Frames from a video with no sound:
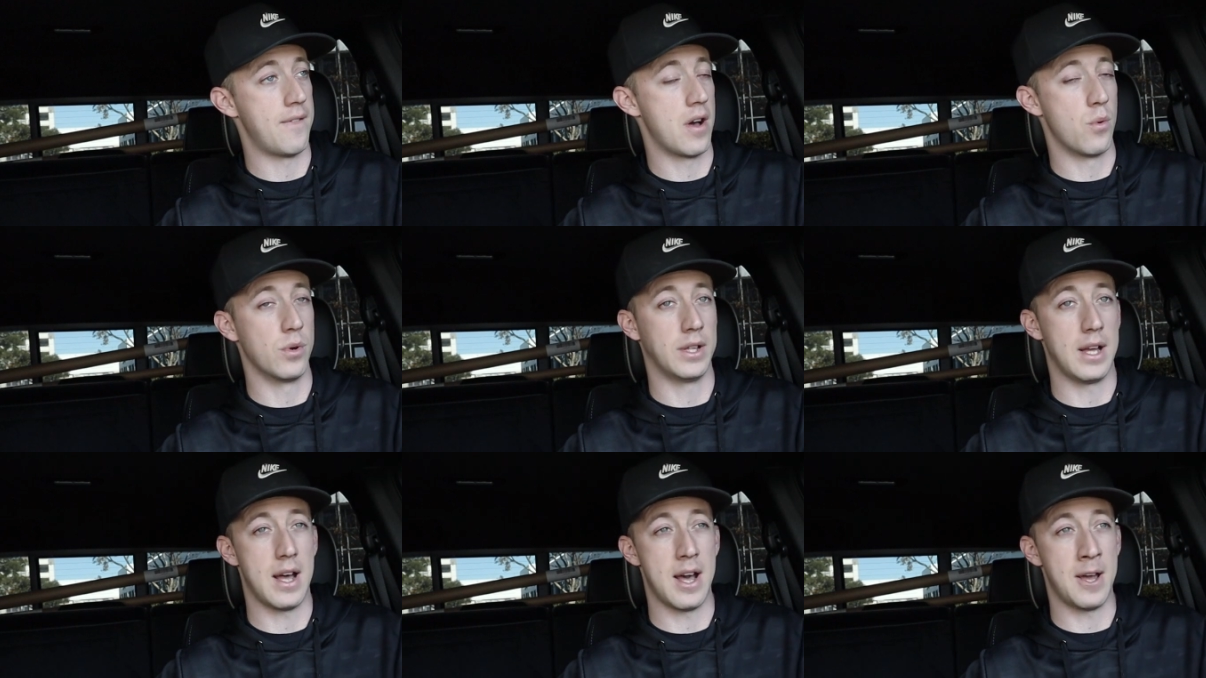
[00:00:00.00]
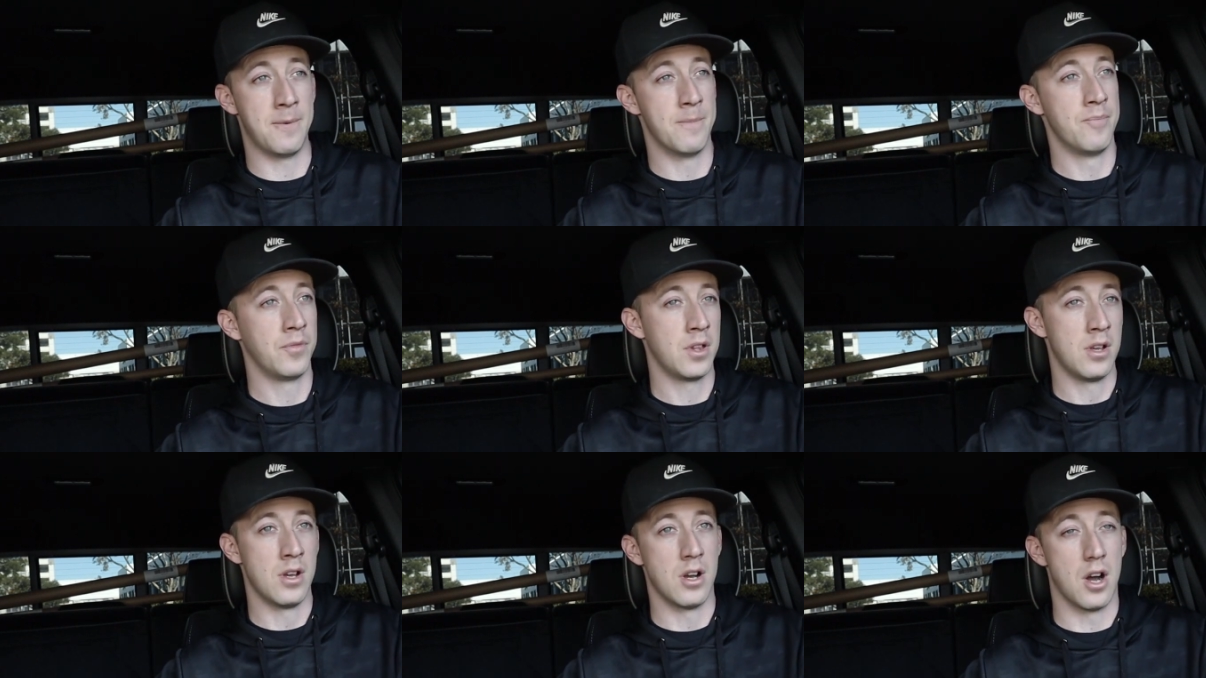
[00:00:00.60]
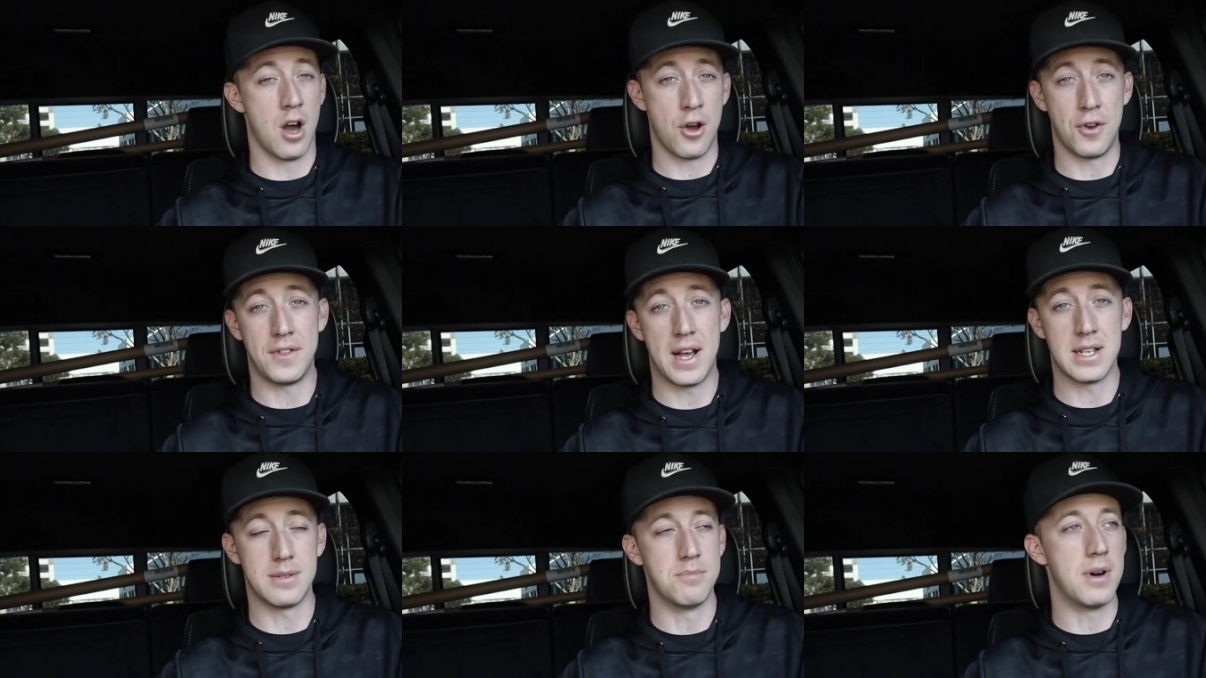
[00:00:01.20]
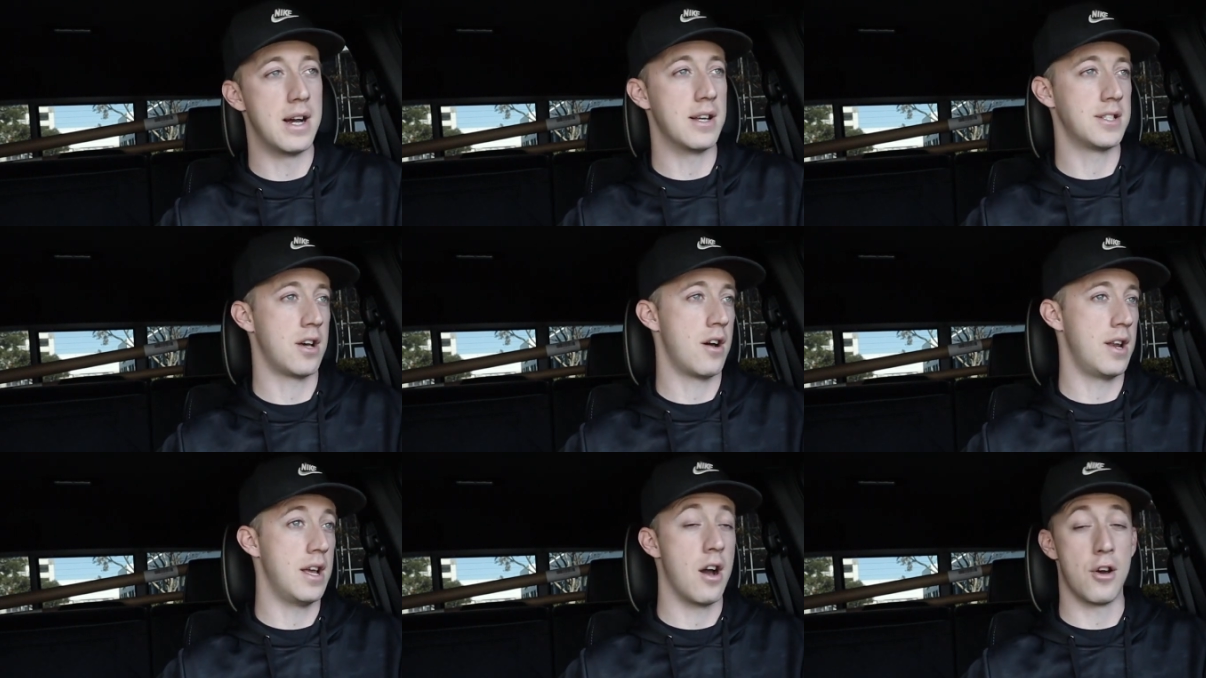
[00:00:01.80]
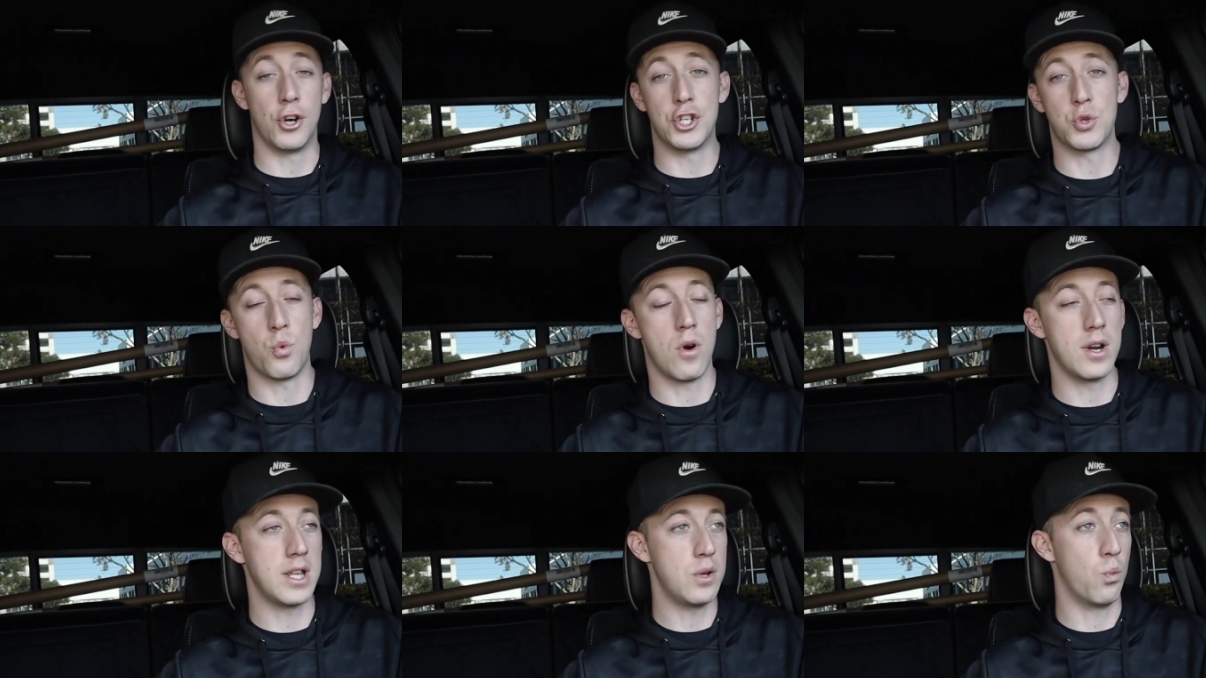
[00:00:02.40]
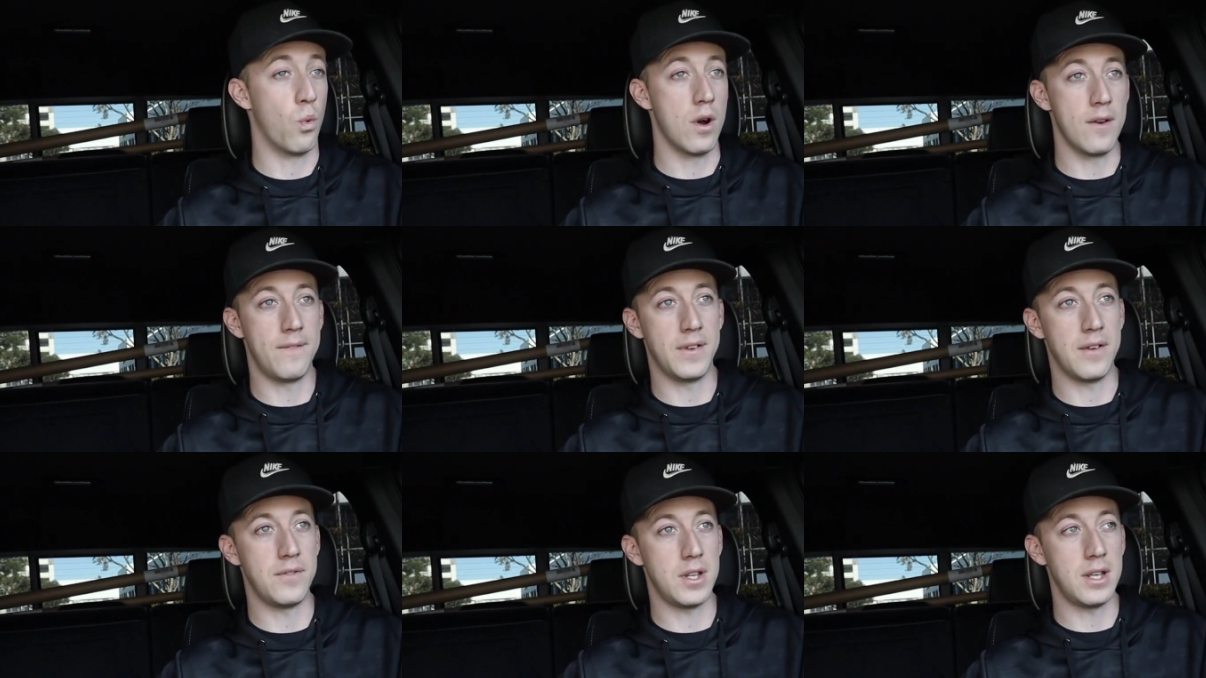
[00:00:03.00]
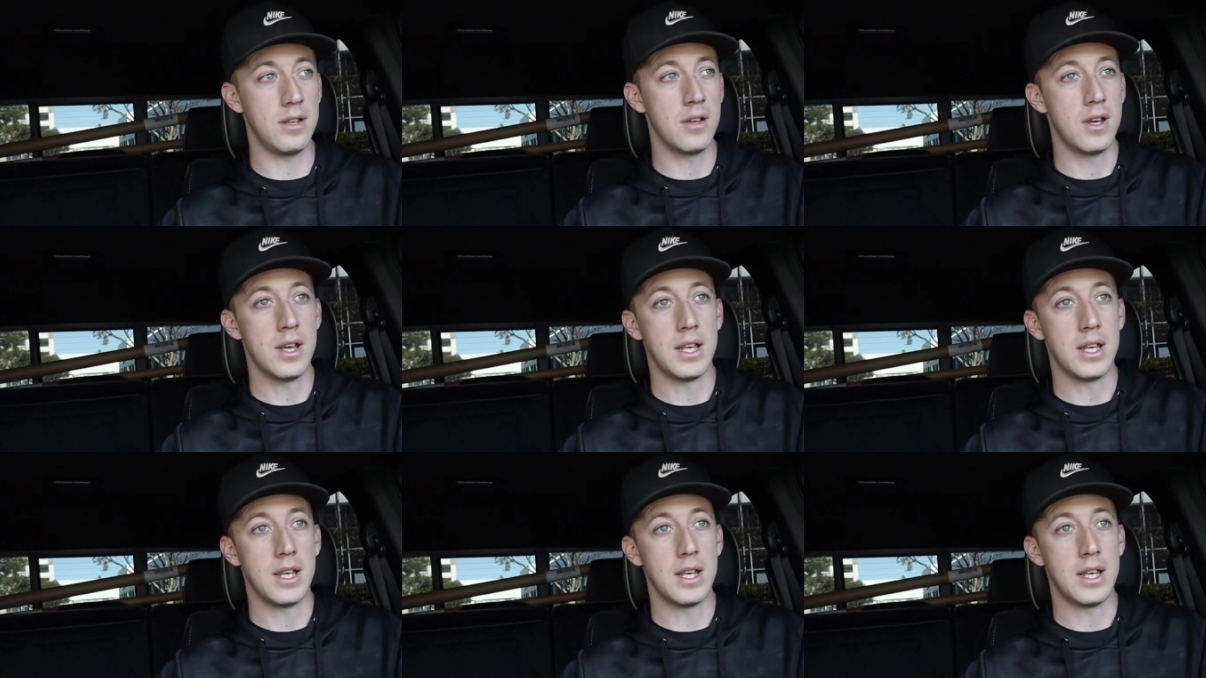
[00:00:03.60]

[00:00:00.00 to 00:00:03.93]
found one that had 100,000 miles on it, 120, 150,